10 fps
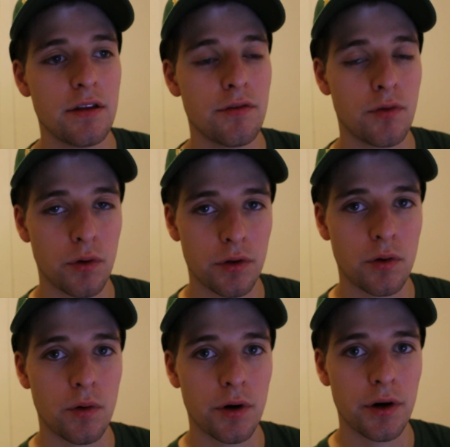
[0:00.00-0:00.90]
the fourth
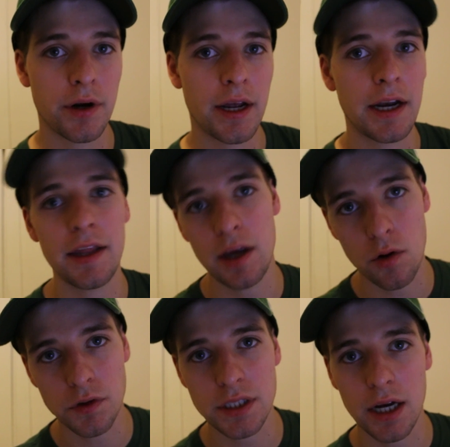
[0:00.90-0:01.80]
quarter and the
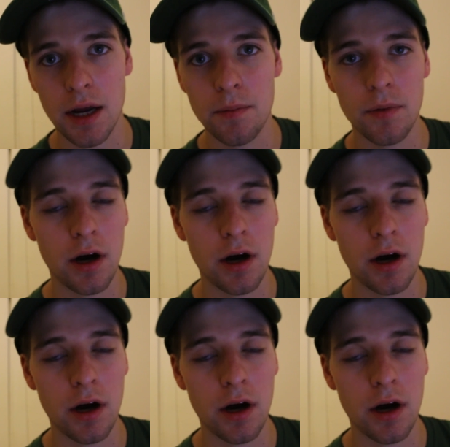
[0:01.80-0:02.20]
overtime,